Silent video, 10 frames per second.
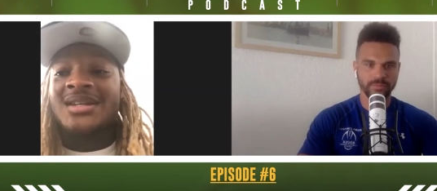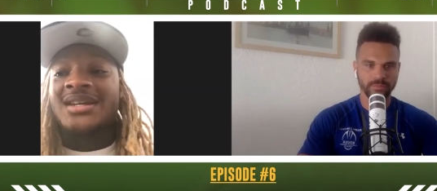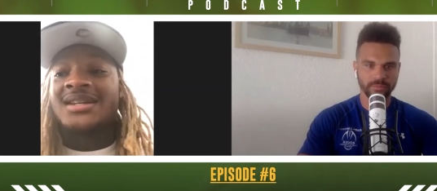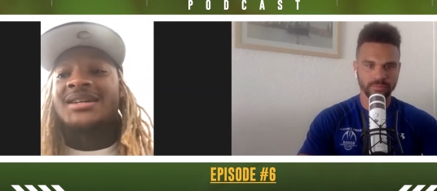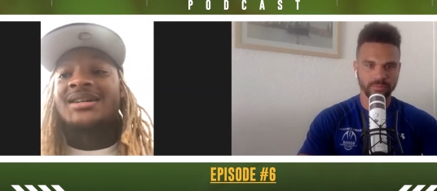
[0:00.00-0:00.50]

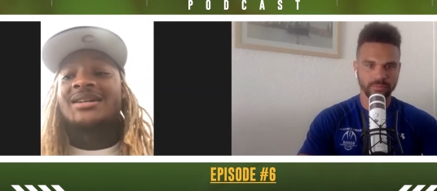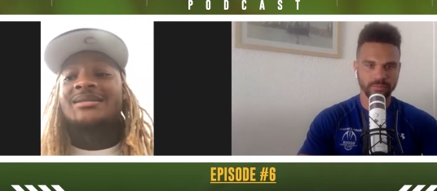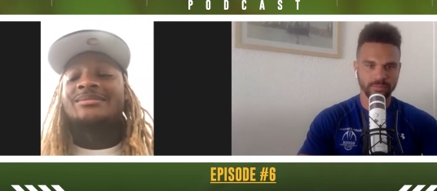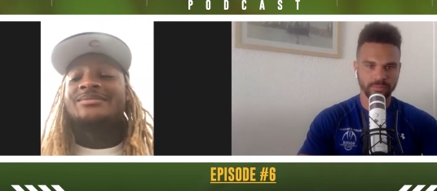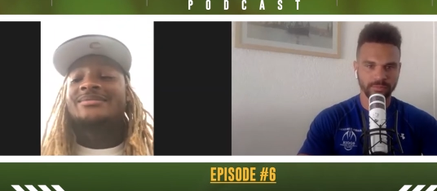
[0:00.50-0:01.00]
Speaker 1: Mm-hmm. And
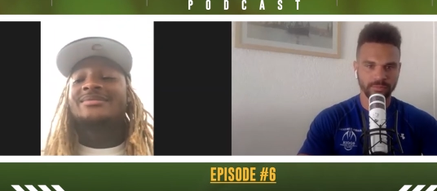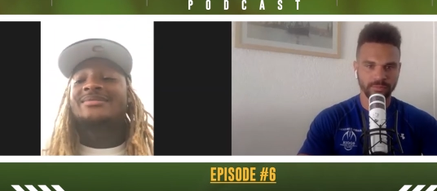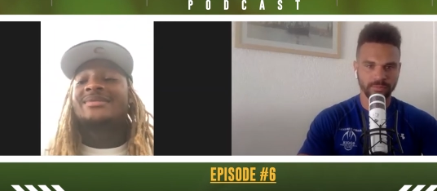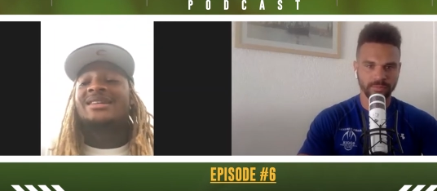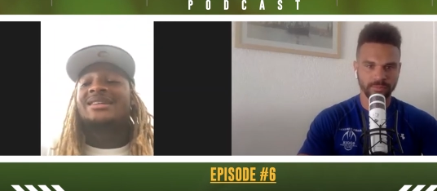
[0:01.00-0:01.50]
um,
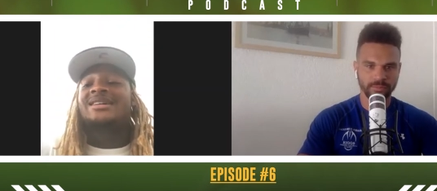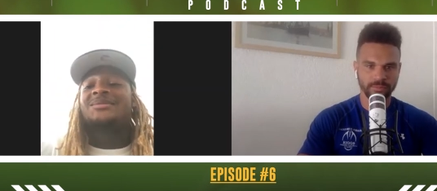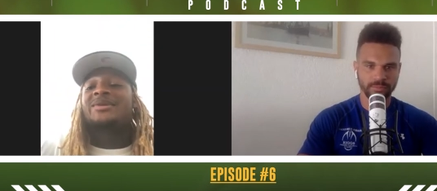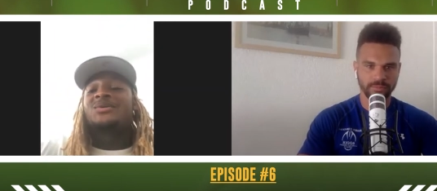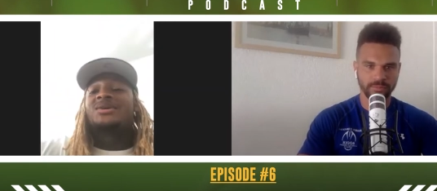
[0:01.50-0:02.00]
yeah,
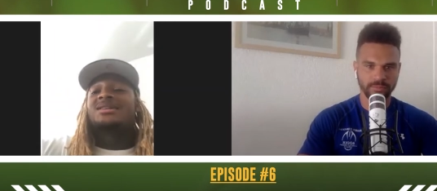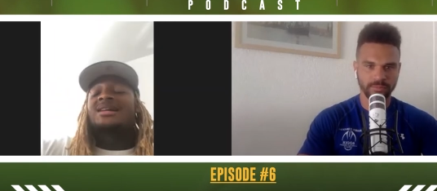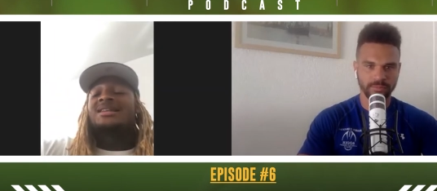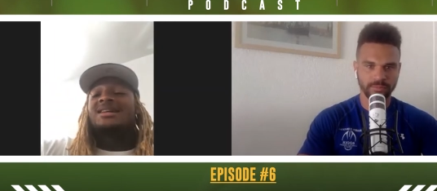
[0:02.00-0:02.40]
man, we I think